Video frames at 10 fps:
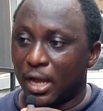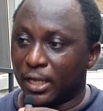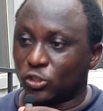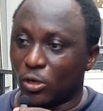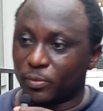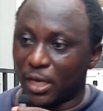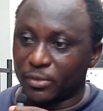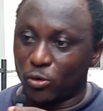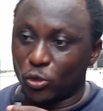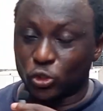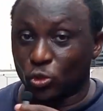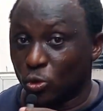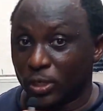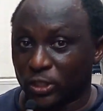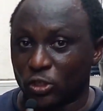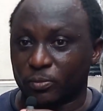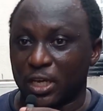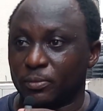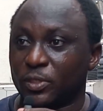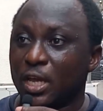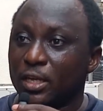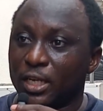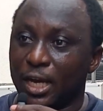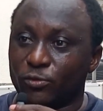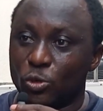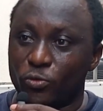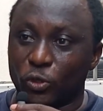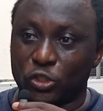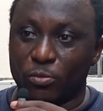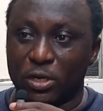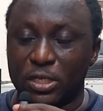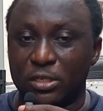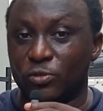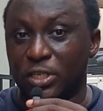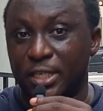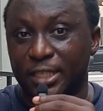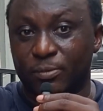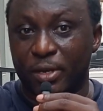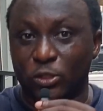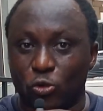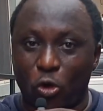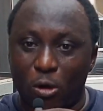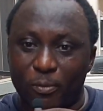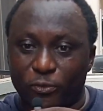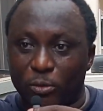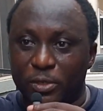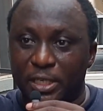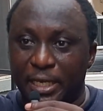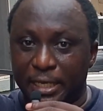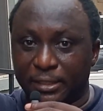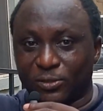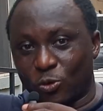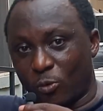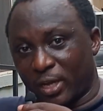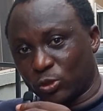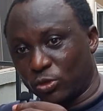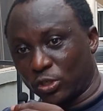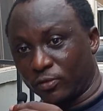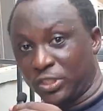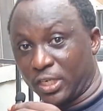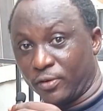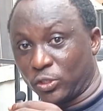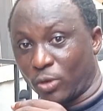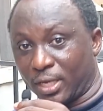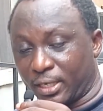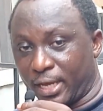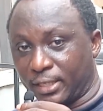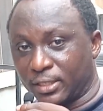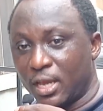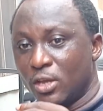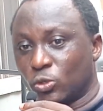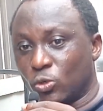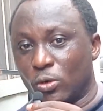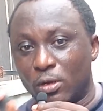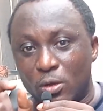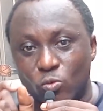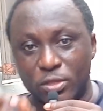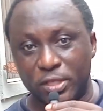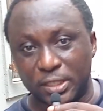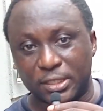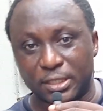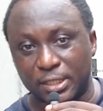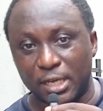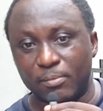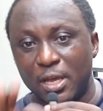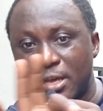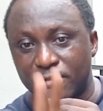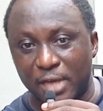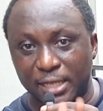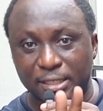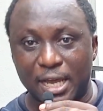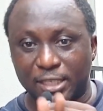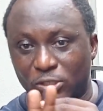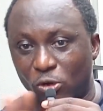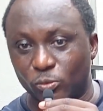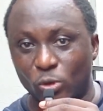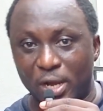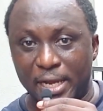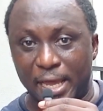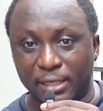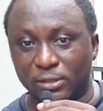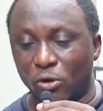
And sometimes I was told that sometimes they have to look for somebody, even the gateman, to come from the gate to come and switch off the generator at night. So with this system, that has come to an end.